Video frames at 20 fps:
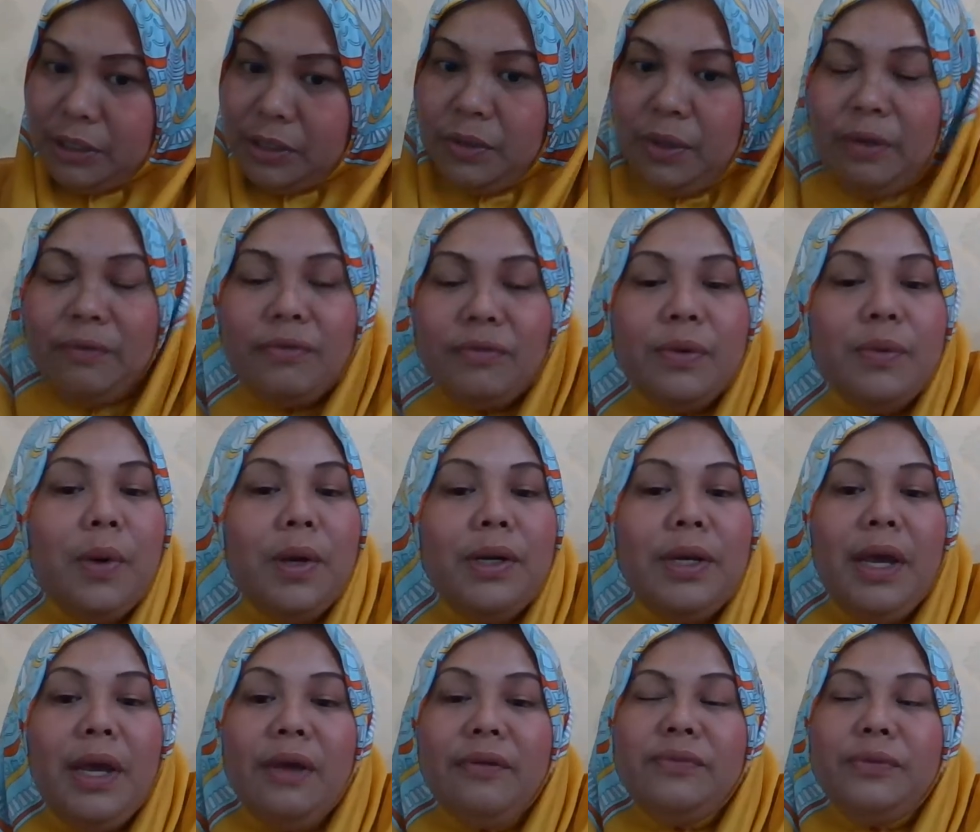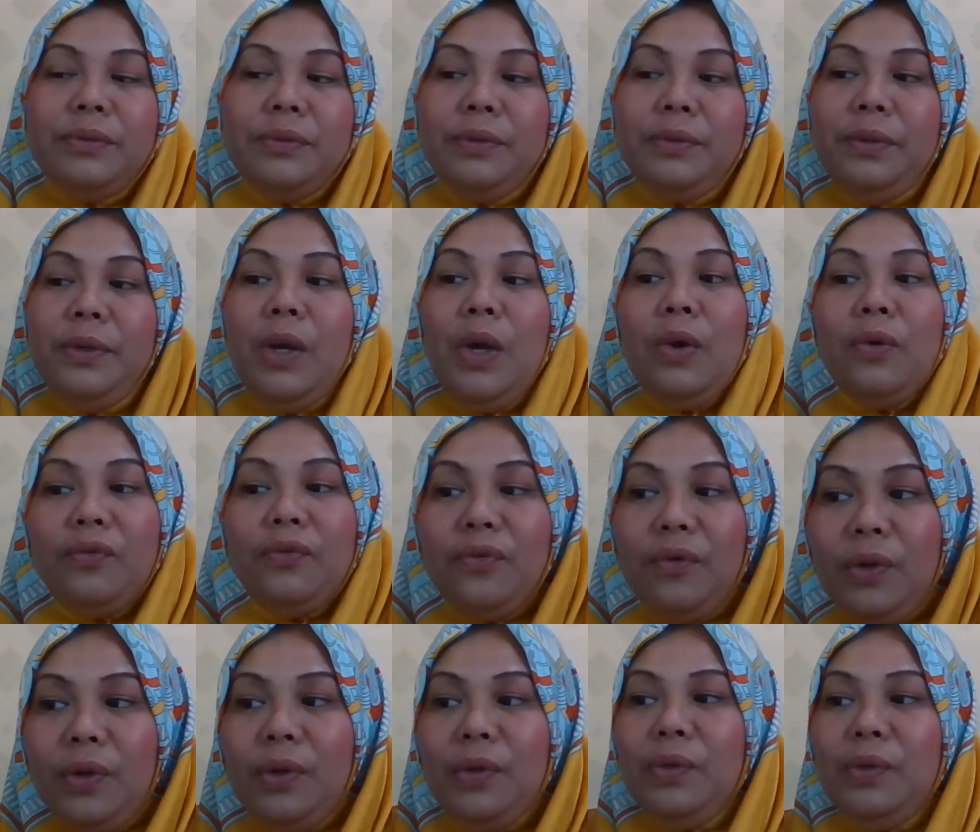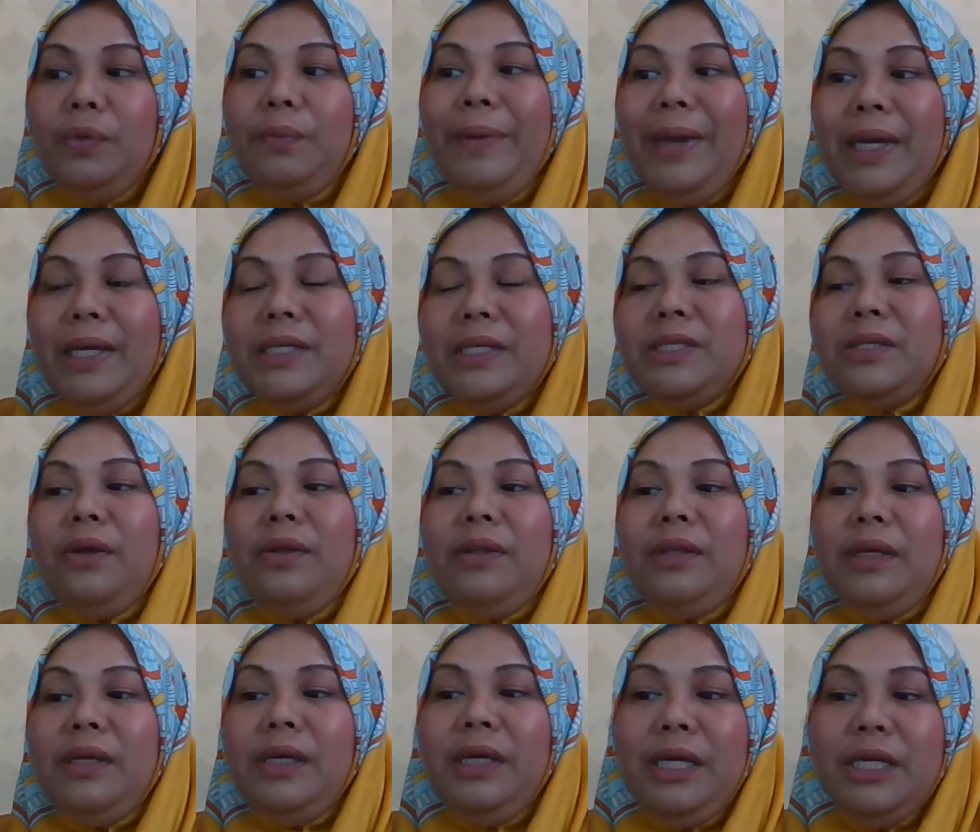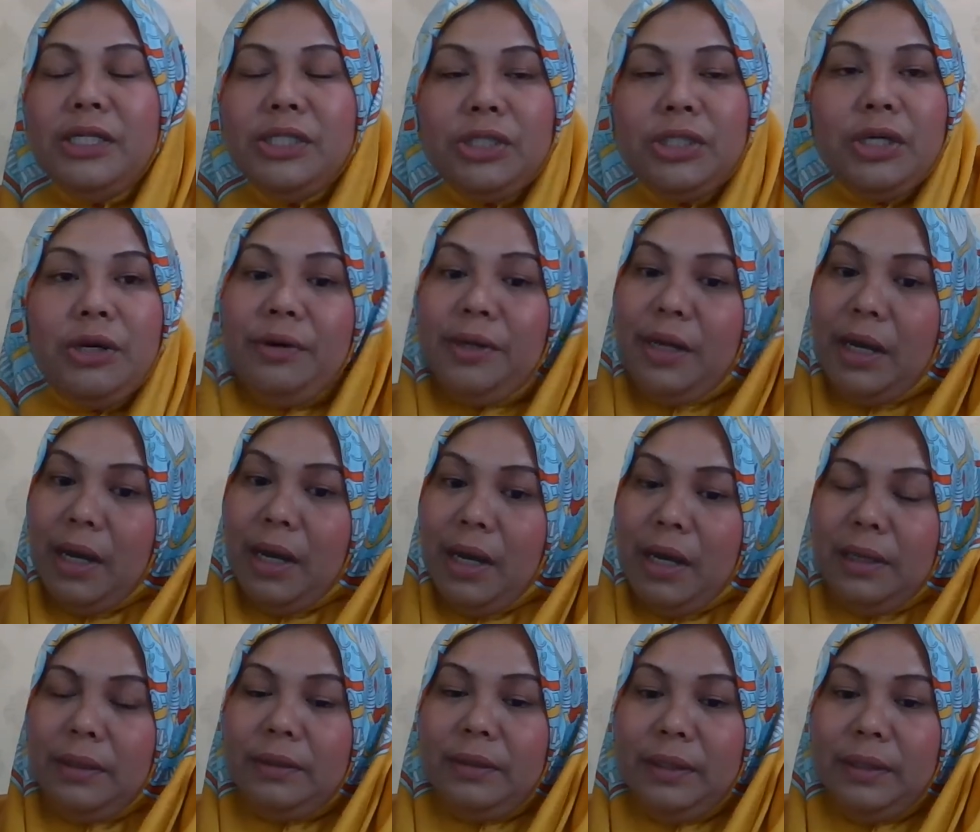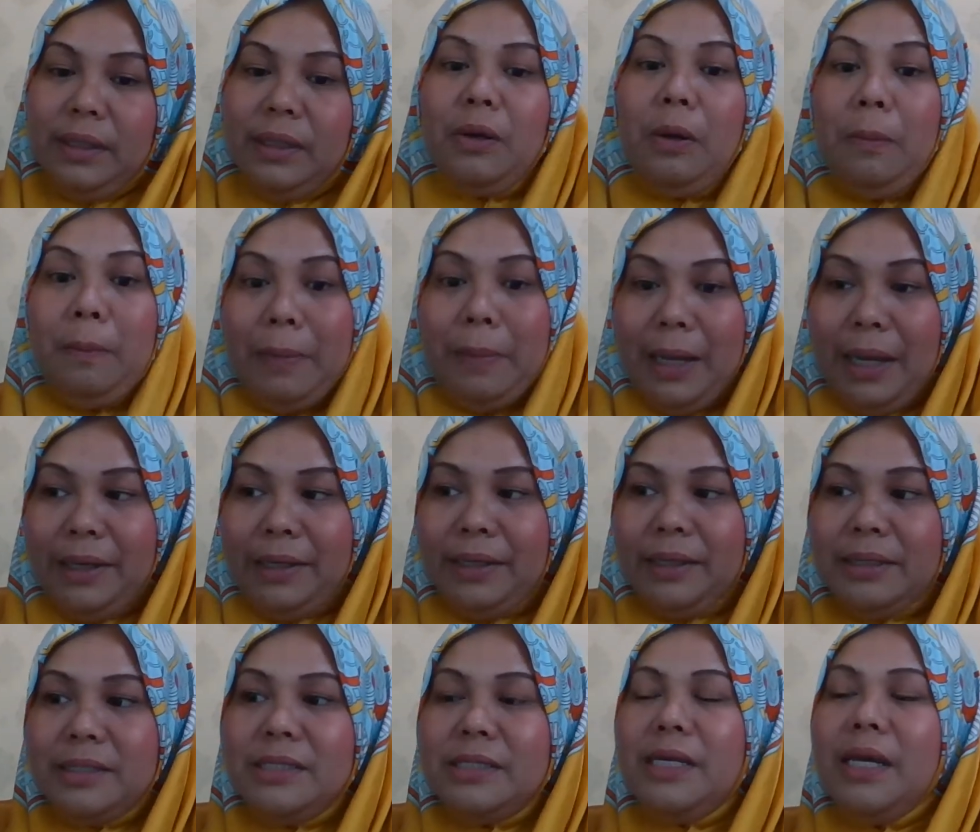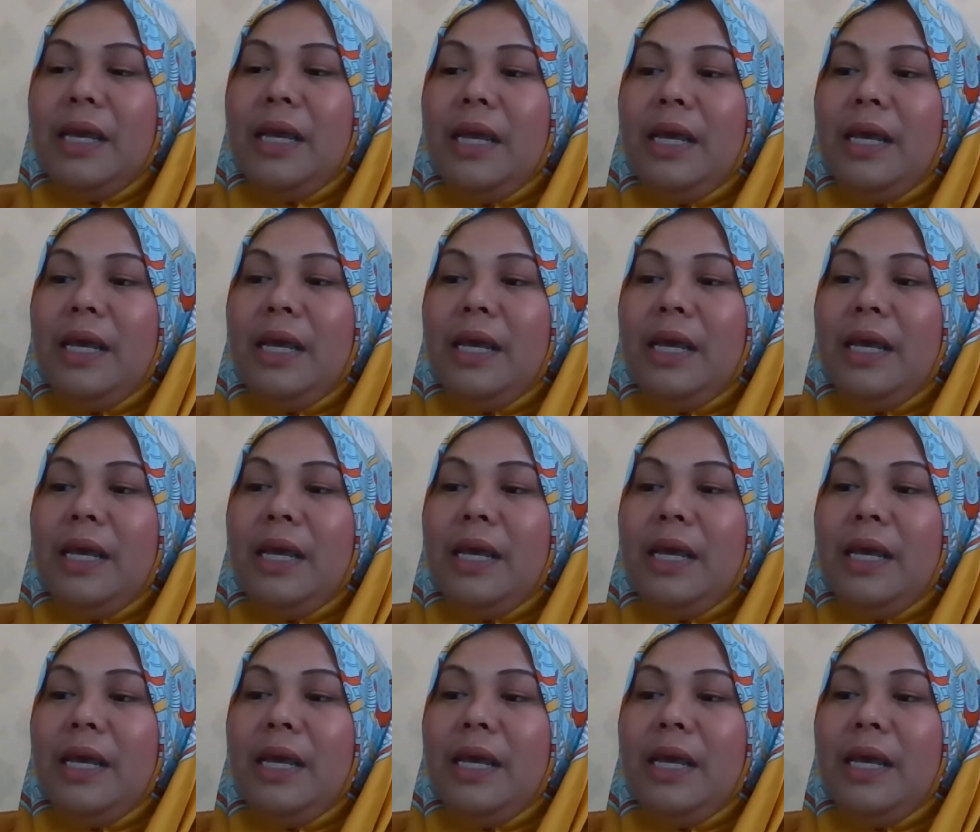So everyone have to follow based on the Sharia, yeah, compliance.